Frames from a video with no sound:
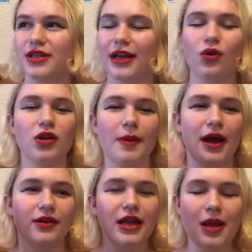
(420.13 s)
like all
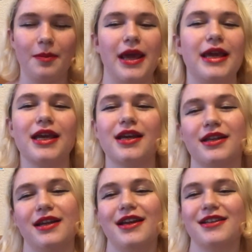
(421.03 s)
about pink
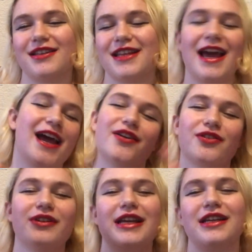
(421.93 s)
and does their hair in a
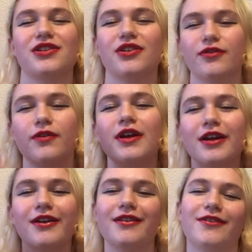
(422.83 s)
really sort of
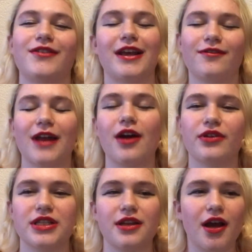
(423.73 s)
like flowery
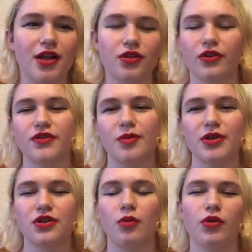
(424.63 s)
style, or if someone's
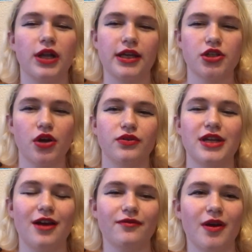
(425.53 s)
got more like toned
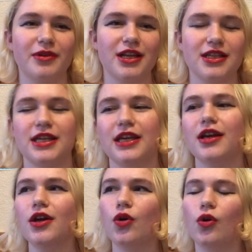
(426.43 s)
down femininity,
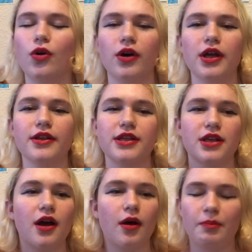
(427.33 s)
or there's
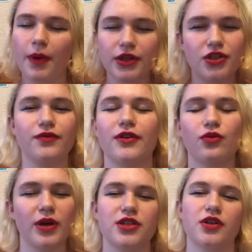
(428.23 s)
a bunch of different
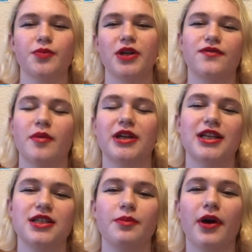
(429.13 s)
ways to express
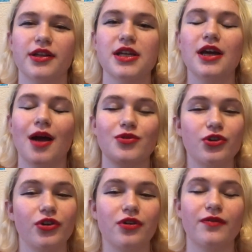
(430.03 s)
femininity, but I'm
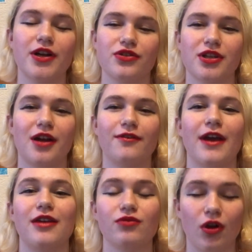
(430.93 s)
sure you can find yourself
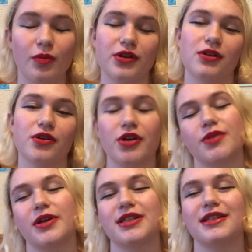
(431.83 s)
a role model who
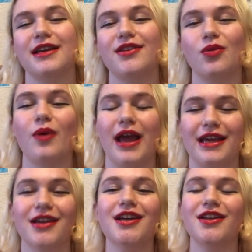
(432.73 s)
expresses it the
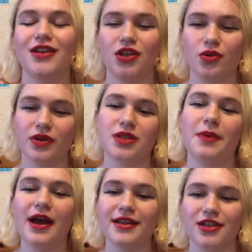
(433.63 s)
way that you
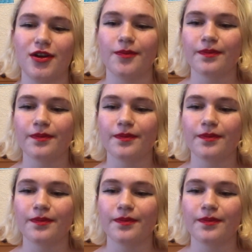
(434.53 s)
aspire to.